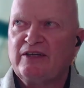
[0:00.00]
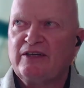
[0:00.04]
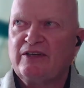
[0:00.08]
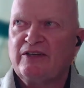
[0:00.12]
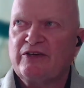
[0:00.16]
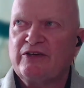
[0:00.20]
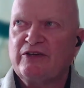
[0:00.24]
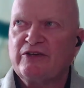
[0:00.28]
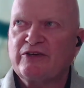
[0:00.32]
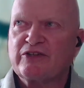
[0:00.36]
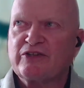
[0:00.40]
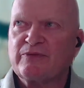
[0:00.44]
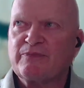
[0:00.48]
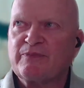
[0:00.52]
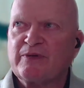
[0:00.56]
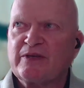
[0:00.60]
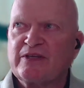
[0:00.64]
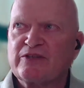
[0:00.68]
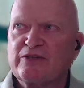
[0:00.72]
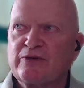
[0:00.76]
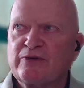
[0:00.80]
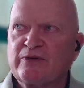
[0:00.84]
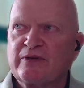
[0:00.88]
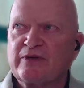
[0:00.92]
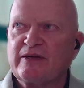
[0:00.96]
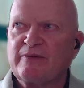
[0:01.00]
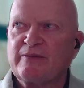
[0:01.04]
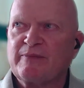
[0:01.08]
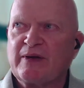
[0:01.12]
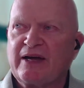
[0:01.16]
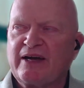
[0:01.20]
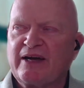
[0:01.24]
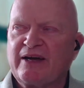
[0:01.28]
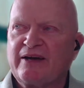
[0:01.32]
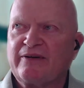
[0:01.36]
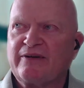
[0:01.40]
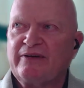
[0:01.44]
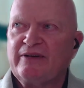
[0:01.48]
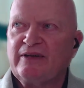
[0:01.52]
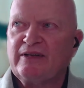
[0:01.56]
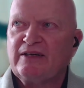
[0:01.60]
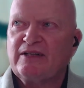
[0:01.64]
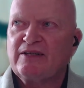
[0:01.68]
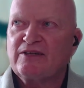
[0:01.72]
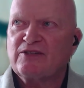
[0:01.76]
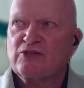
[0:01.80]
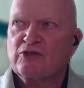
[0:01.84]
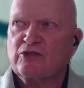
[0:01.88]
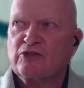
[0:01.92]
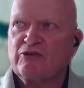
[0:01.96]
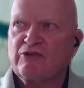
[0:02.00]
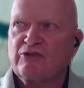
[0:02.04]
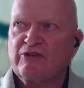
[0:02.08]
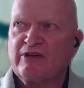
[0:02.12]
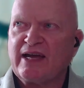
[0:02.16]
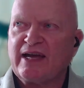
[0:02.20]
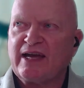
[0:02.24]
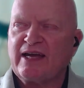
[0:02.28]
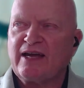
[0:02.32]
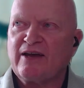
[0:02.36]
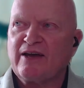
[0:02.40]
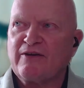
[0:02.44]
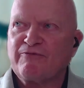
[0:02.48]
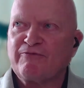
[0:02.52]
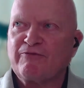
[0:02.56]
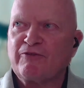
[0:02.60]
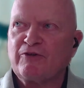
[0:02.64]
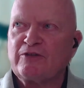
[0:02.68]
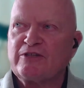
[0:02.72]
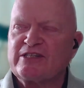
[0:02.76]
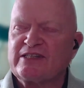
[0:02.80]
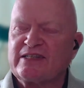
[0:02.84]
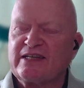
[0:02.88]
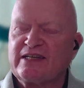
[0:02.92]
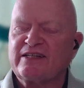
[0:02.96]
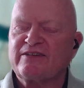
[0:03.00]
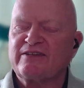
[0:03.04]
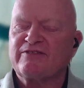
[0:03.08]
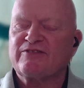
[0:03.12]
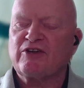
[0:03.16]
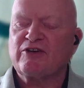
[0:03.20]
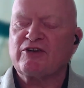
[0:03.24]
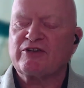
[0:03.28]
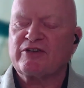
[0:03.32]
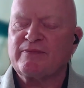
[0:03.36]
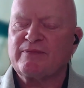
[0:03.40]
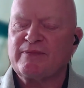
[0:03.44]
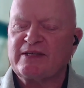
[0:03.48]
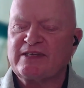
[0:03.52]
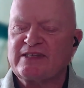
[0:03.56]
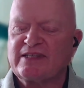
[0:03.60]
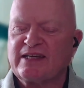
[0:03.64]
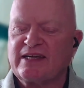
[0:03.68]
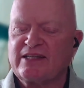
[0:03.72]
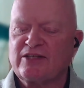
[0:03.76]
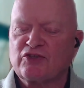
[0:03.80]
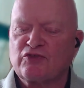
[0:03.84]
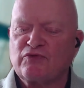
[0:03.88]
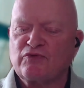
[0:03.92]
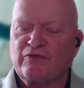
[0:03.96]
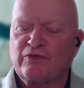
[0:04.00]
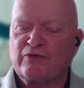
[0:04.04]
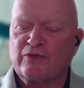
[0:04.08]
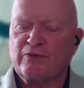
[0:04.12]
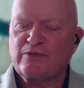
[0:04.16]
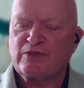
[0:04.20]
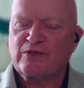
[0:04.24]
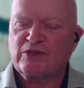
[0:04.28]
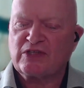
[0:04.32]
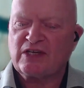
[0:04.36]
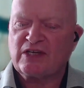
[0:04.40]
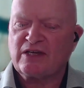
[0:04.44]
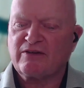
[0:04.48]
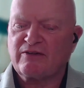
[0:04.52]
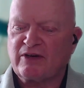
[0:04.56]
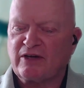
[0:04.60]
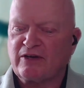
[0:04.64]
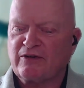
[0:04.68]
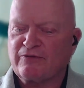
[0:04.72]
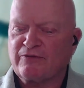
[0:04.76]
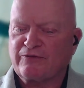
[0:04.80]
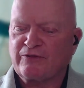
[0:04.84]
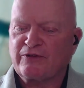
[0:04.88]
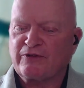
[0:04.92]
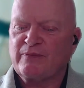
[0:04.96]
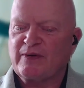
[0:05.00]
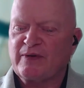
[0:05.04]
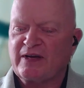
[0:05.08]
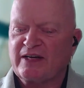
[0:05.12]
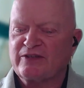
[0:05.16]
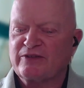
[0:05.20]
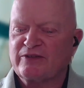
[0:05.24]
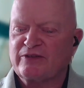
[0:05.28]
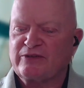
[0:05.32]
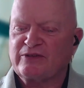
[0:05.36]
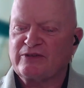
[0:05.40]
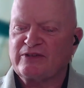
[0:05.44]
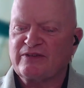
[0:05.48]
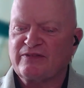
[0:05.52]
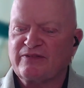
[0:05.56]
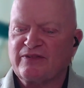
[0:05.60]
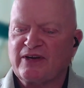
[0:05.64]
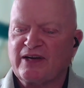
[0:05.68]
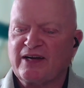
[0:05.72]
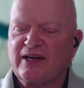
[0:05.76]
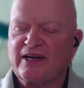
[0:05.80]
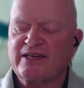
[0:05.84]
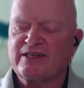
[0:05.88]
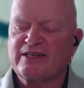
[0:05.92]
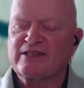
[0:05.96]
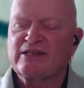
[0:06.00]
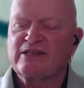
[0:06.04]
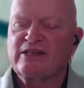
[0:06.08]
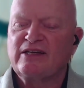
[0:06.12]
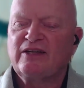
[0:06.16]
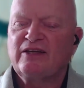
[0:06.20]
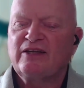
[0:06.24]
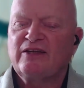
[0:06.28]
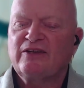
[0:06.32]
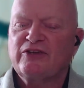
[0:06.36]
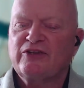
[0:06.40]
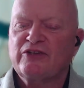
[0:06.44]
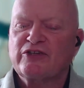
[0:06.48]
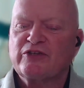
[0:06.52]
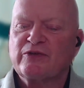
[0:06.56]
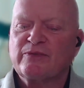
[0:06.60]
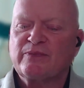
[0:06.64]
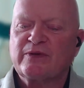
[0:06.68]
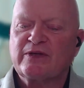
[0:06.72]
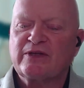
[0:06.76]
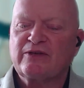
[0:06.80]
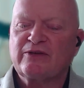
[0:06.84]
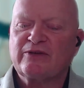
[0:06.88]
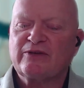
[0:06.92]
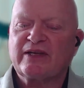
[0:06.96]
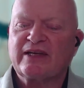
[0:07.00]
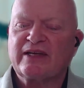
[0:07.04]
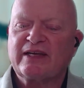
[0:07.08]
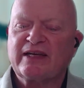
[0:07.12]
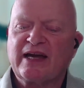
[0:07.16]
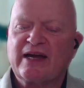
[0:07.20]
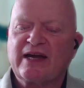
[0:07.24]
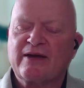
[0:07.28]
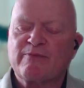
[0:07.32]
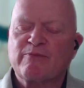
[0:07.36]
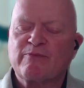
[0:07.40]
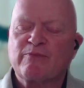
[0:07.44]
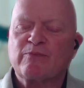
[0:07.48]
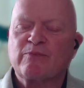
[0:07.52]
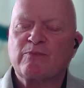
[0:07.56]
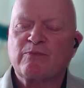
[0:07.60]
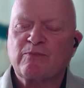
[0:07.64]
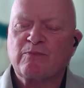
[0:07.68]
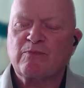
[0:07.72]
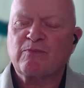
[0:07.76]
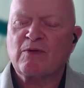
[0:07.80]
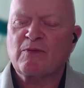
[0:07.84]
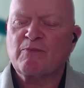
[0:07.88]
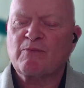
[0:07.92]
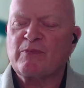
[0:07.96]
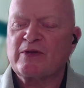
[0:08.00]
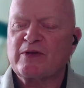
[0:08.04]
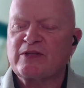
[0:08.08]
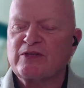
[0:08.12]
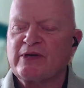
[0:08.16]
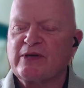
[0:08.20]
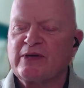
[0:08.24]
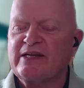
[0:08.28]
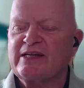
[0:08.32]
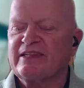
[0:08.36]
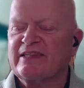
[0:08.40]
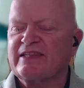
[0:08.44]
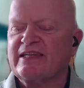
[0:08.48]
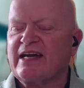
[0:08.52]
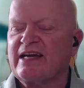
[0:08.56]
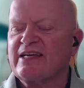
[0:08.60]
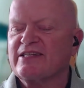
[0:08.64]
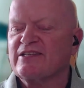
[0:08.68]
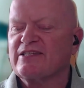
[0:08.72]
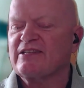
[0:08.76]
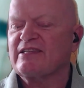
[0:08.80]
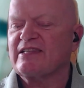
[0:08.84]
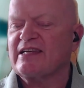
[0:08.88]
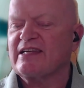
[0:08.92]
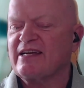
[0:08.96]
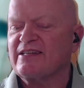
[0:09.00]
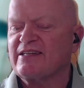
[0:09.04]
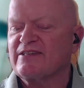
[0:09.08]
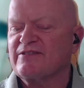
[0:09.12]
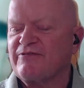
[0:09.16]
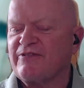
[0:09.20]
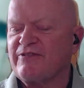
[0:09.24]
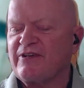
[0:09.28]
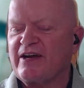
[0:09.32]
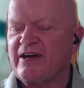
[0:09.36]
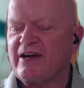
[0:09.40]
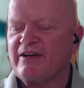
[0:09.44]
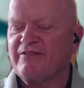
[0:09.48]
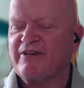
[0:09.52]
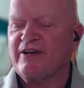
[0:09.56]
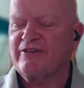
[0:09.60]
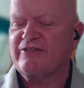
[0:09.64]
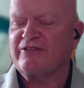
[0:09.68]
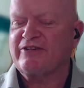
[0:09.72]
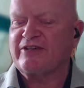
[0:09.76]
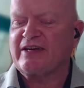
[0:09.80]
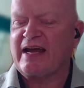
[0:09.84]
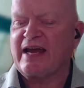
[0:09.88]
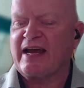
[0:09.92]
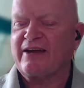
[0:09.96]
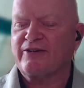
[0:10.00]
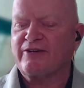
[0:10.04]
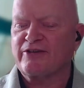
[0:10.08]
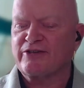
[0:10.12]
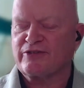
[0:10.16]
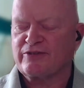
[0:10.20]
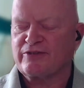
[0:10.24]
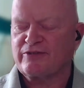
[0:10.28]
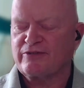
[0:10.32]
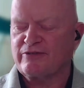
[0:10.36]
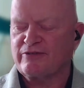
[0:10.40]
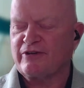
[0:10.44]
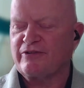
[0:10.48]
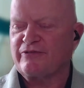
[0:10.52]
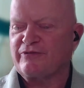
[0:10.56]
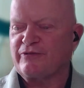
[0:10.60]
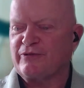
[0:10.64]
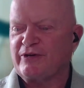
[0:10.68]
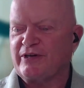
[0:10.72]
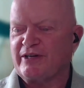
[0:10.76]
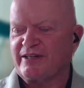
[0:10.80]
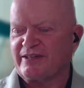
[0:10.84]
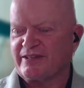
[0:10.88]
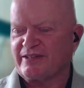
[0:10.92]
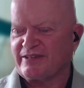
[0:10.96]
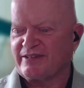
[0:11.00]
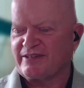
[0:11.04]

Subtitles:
you should be talking about to create a full set of documentation from zero for a medical device. You should be looking at between 1,000 and 1,500 hours of work.